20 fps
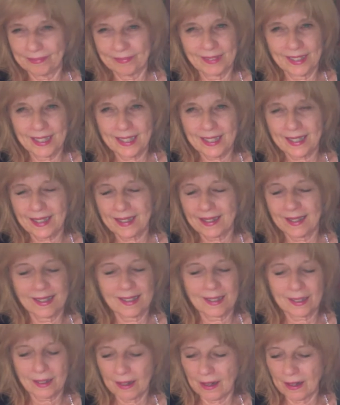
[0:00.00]
It's
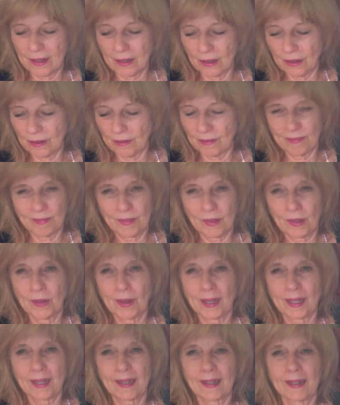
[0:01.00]
going to do
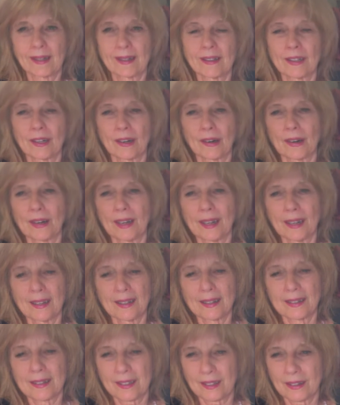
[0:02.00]
quick and dirty, and
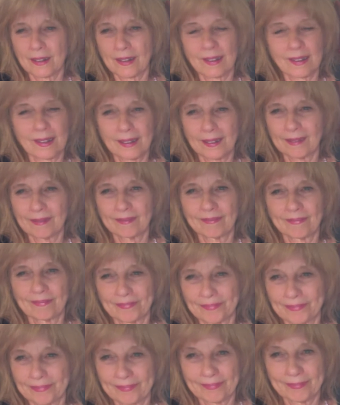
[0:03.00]
it's going to
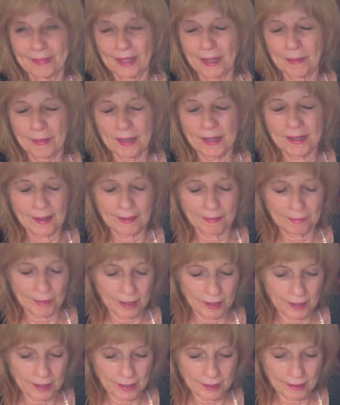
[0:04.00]
be the best I'm gonna
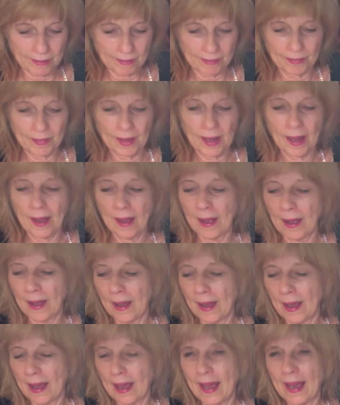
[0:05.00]
do.
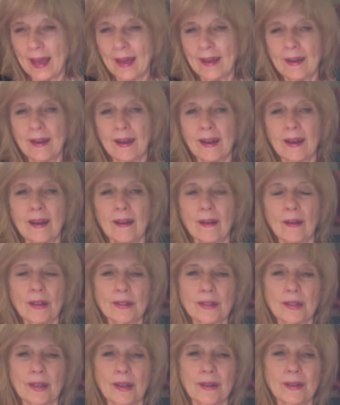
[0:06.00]
And
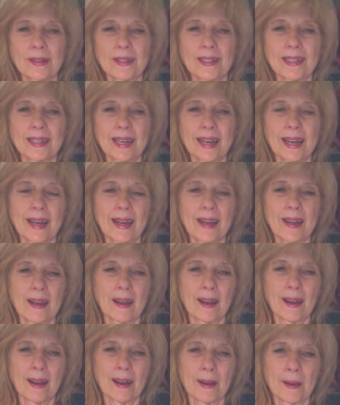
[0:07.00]
also today,
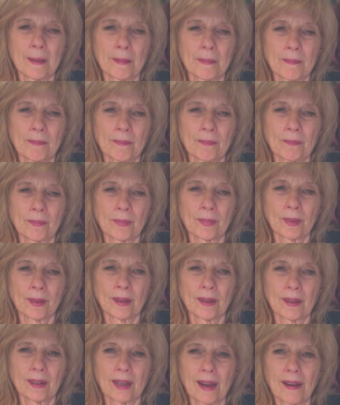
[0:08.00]

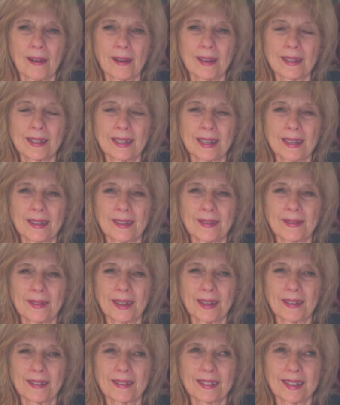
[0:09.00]
Gary said to me,
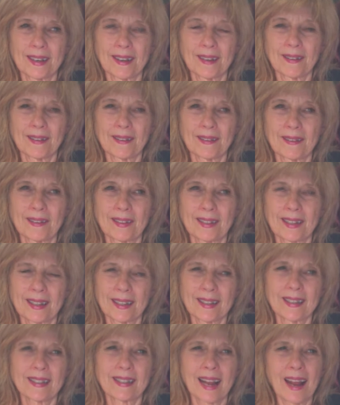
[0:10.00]
I just tell him, he
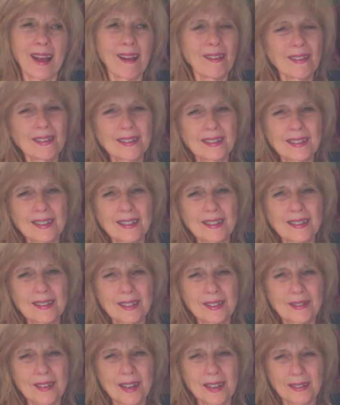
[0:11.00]
said, "How long is this
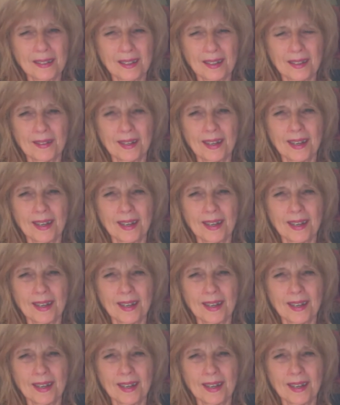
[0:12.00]
juice fast gonna be?"